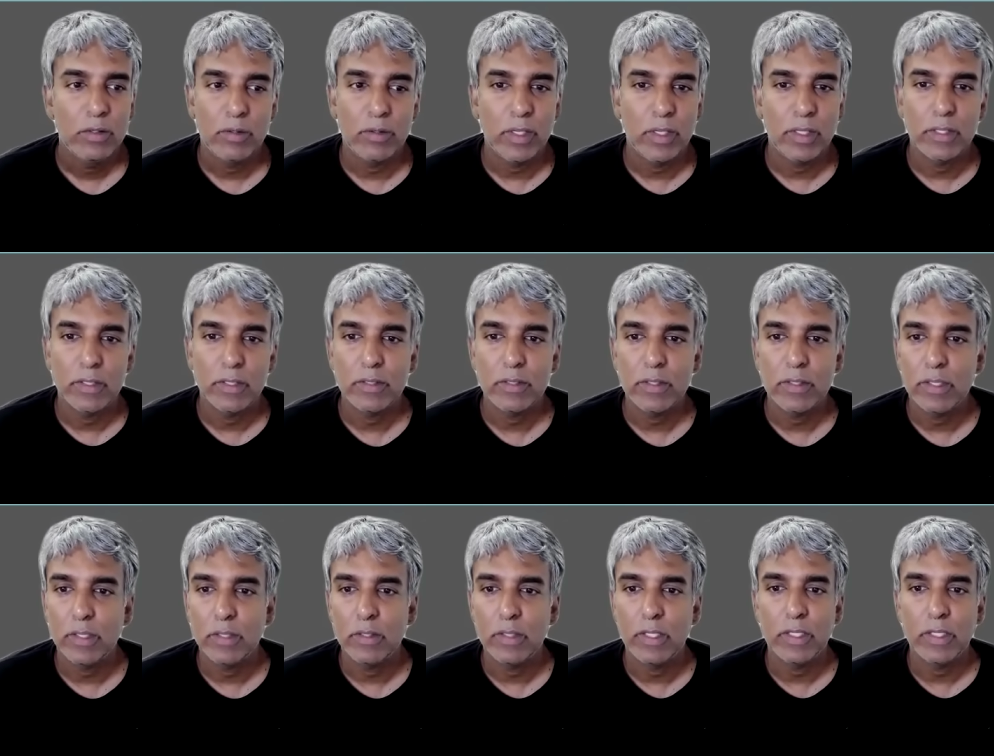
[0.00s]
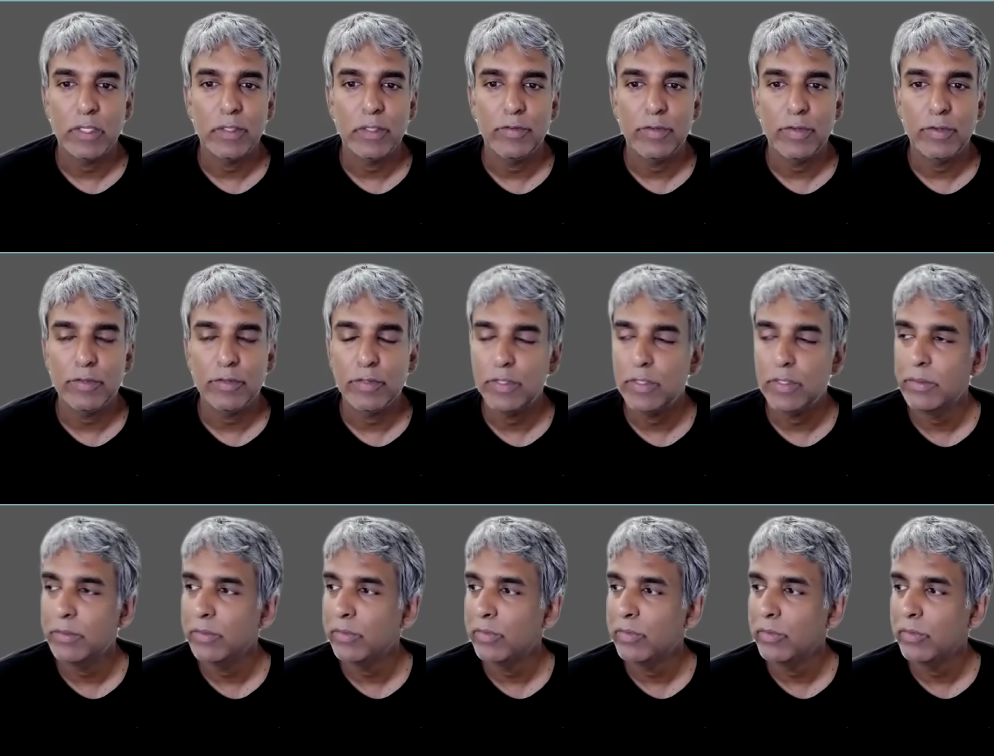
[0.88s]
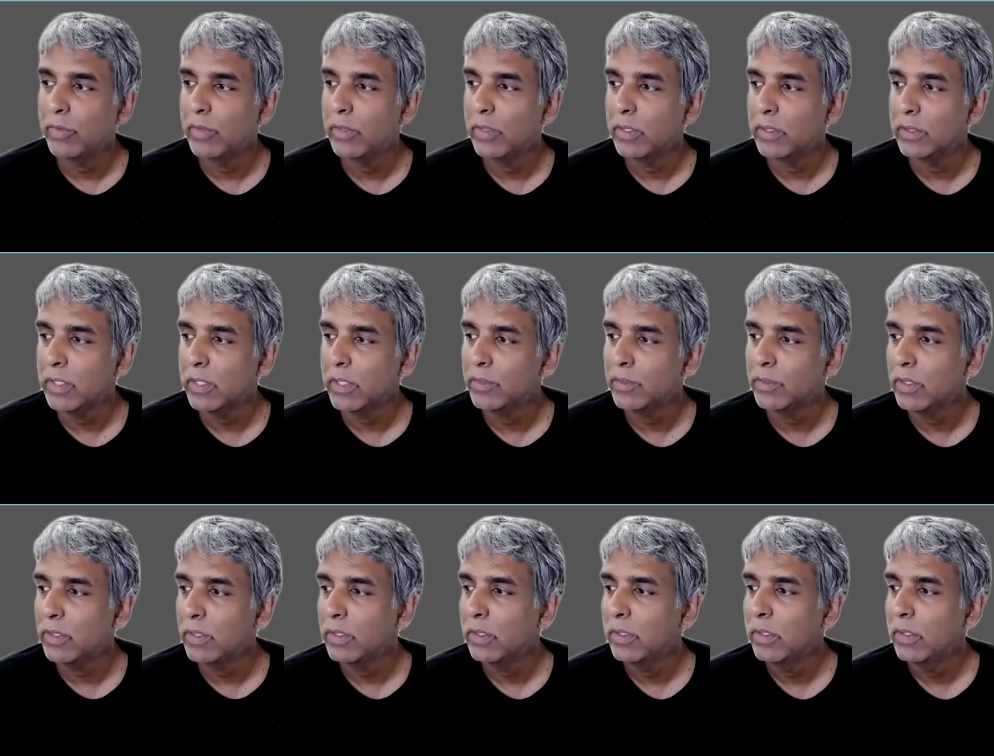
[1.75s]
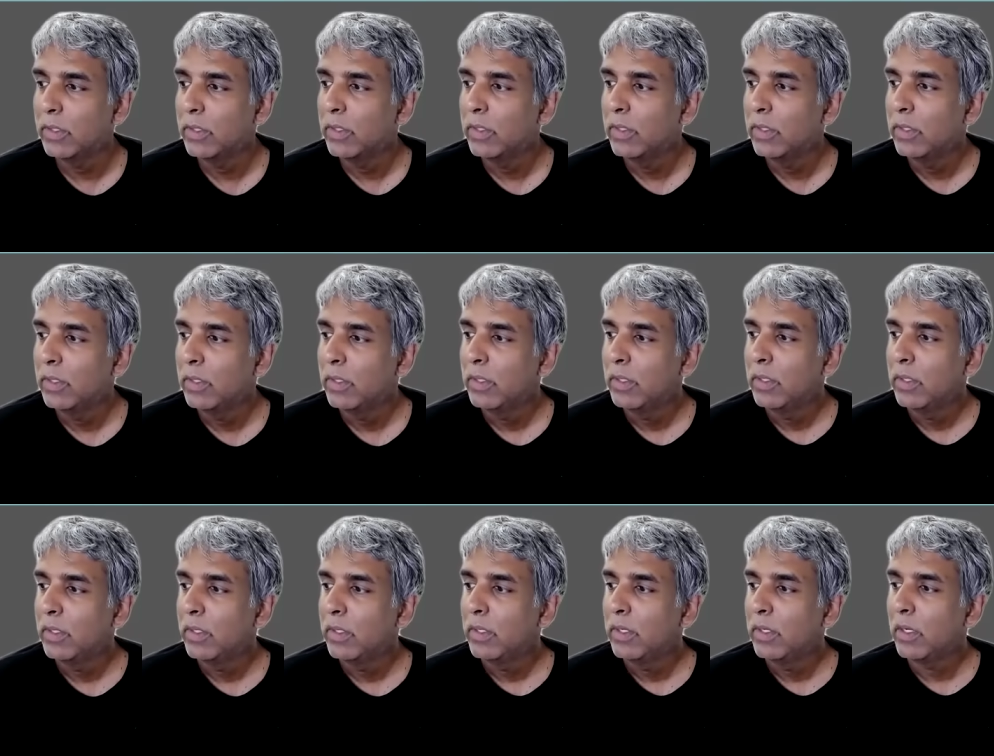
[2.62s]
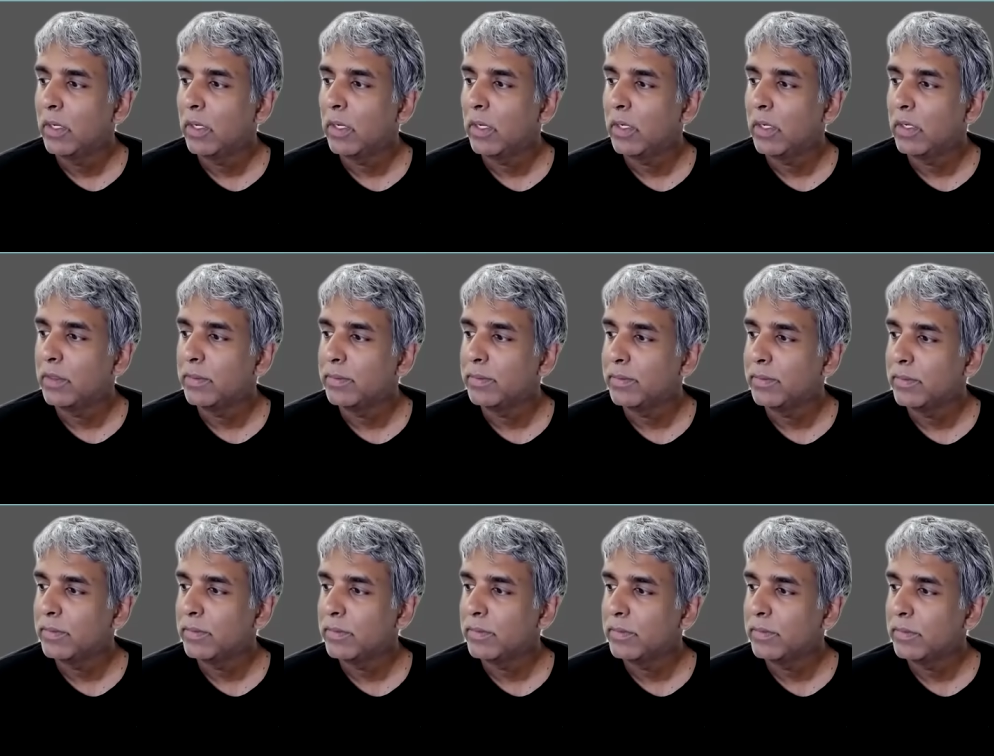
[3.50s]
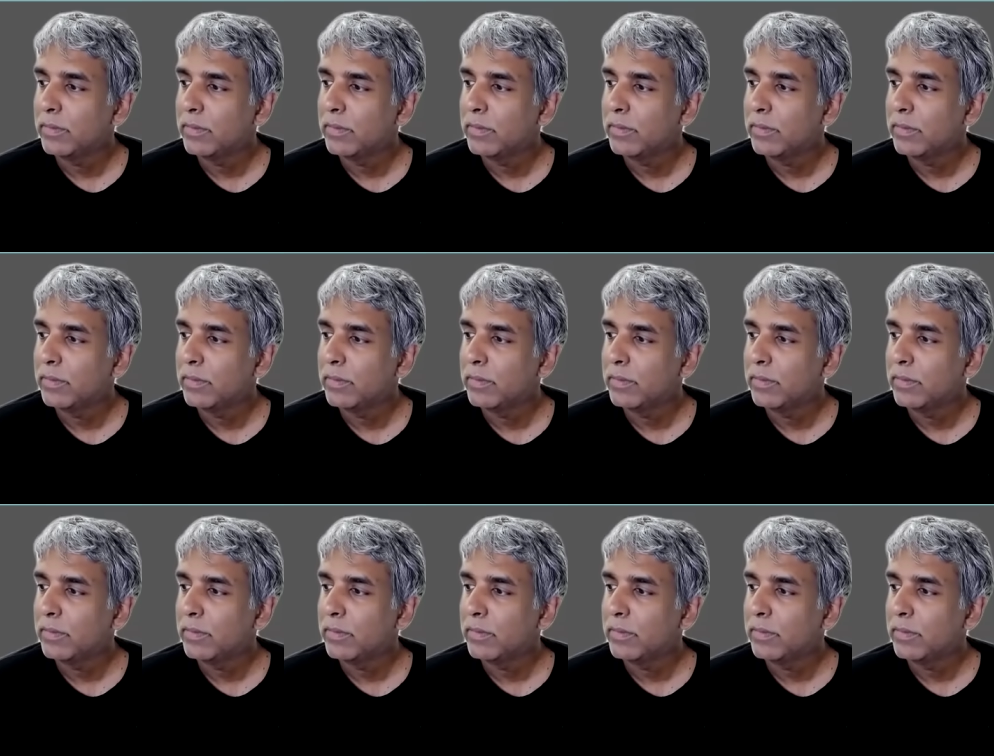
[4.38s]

greatest thing like you've never seen before, etc. Um,